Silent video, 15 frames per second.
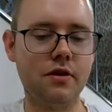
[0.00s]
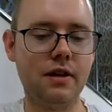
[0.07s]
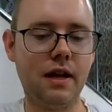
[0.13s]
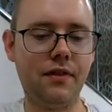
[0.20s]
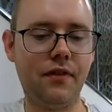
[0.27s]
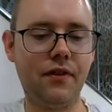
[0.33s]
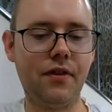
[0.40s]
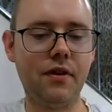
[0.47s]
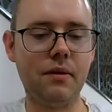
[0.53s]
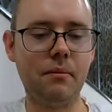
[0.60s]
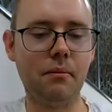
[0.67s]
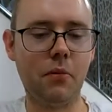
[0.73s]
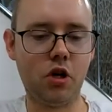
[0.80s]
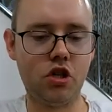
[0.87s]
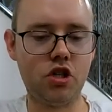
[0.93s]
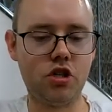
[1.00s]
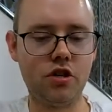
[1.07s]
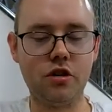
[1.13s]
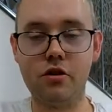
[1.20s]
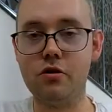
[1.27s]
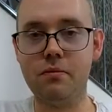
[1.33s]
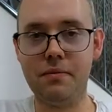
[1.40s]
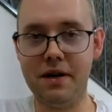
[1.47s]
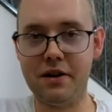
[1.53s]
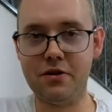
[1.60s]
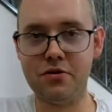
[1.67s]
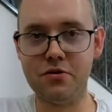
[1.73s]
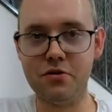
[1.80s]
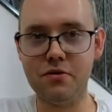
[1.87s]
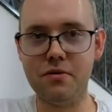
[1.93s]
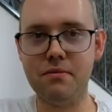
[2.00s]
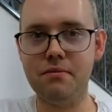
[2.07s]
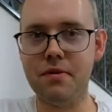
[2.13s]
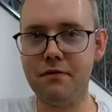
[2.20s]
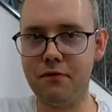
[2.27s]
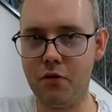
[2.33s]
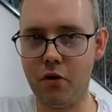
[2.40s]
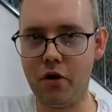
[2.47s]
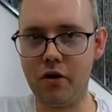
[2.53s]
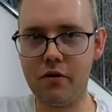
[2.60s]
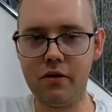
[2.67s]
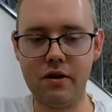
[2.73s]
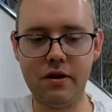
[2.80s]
that much compared to before.